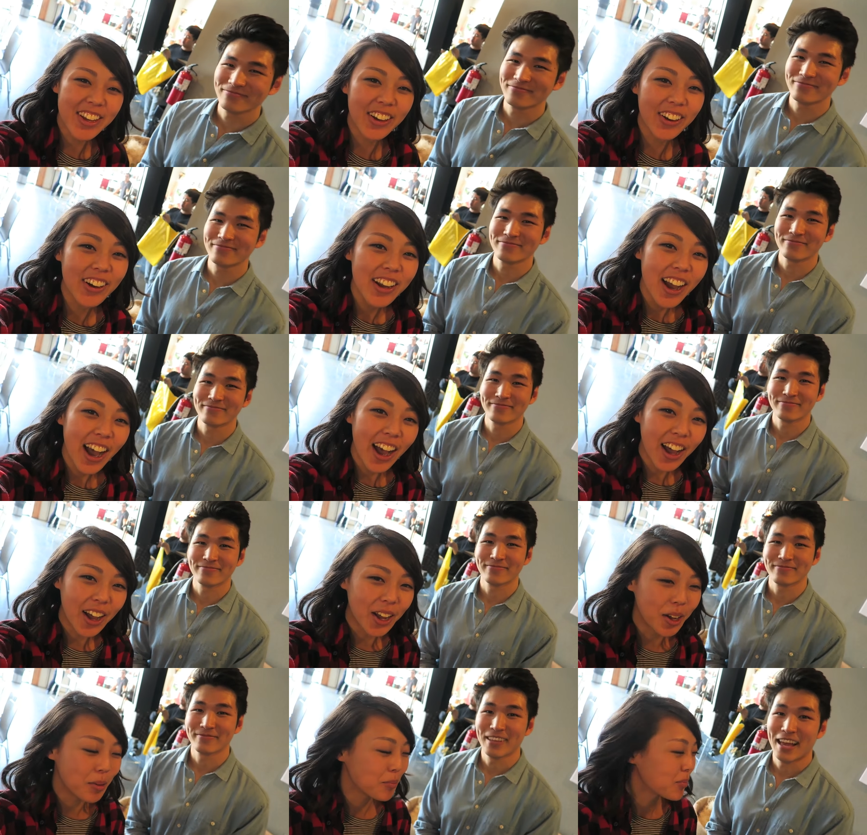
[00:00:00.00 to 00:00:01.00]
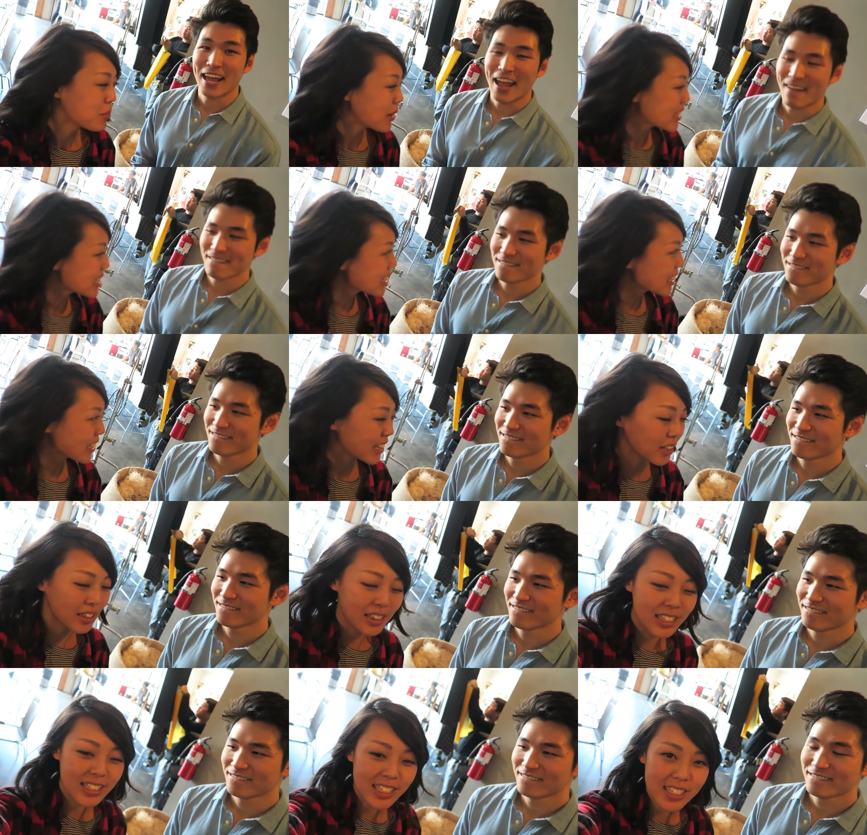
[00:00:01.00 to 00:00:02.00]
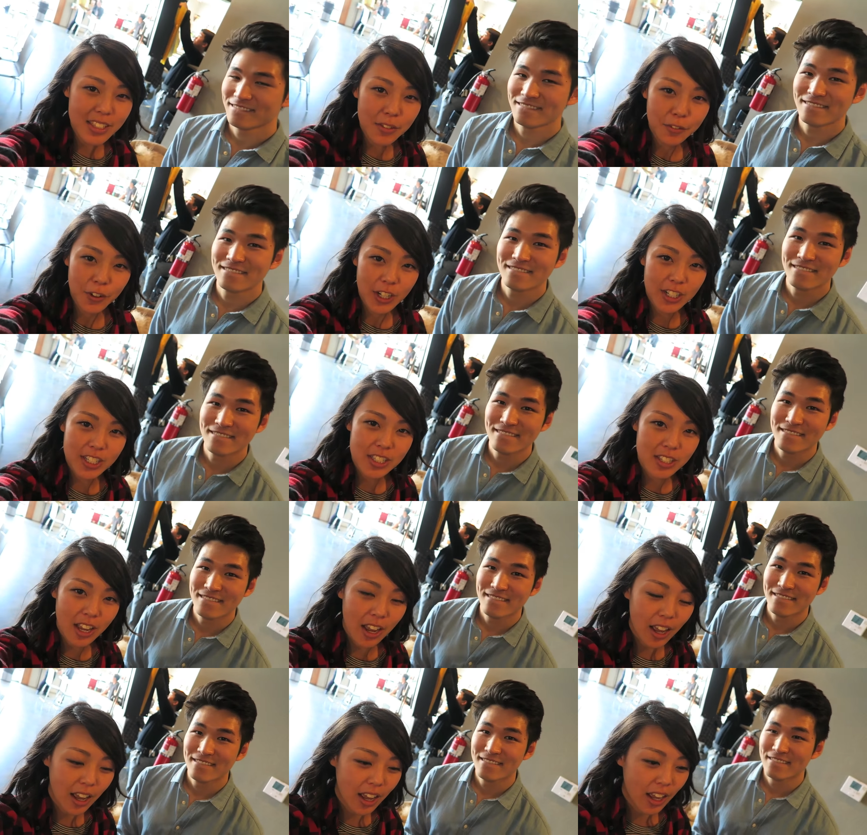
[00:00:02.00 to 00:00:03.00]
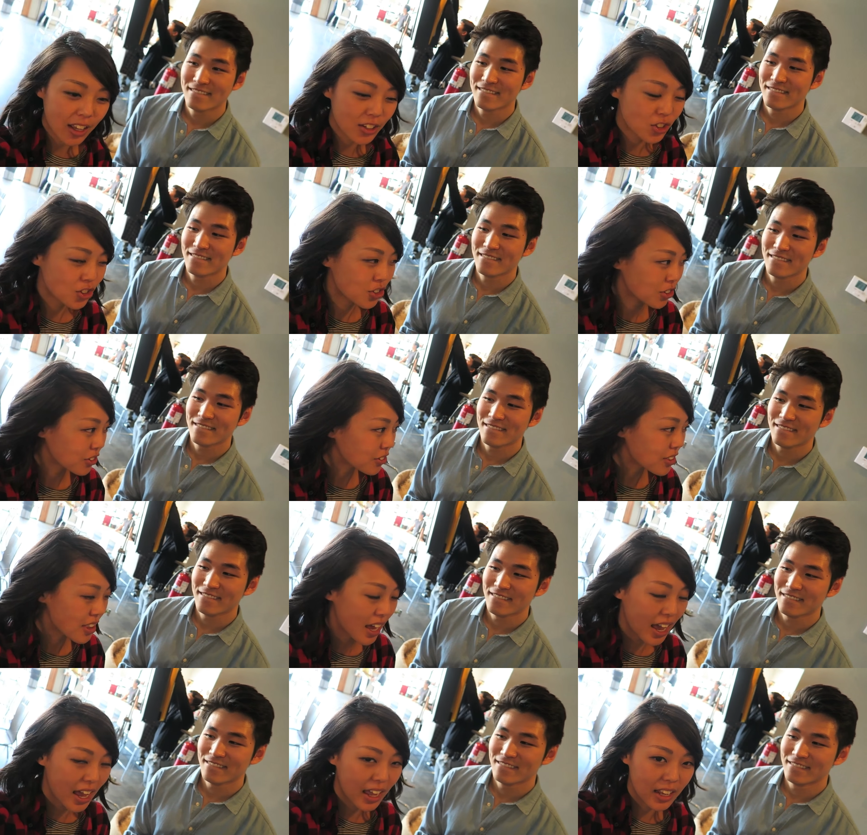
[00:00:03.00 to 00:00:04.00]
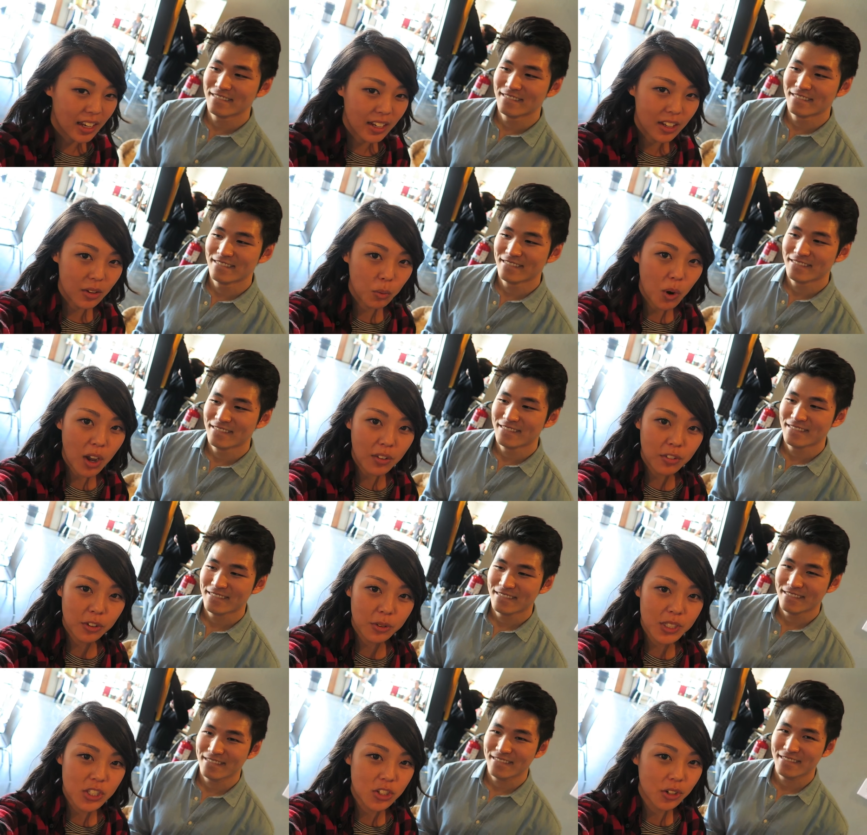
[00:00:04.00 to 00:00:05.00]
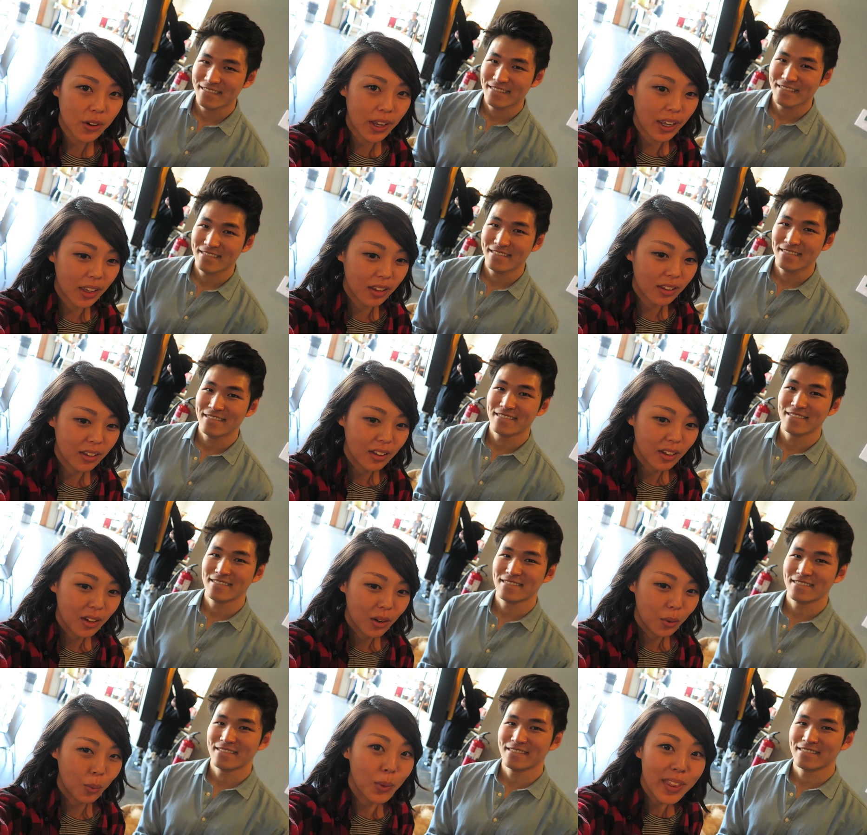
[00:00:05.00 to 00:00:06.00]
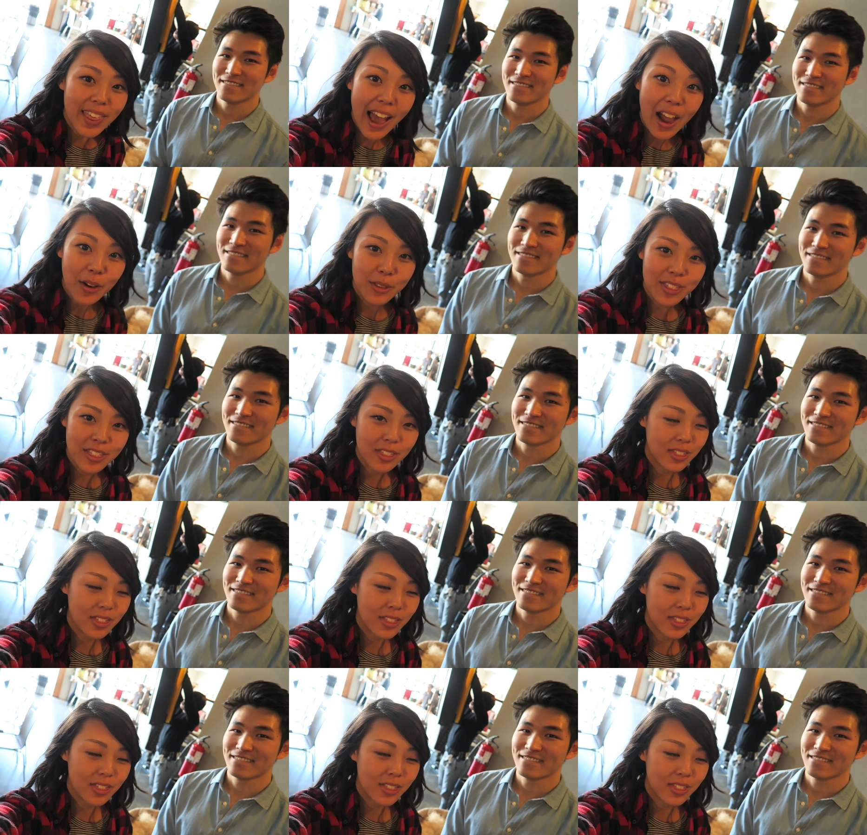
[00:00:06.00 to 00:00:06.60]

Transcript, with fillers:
Speaker 1: so um, basically this is the first uh, shoot that Wong Fu is doing without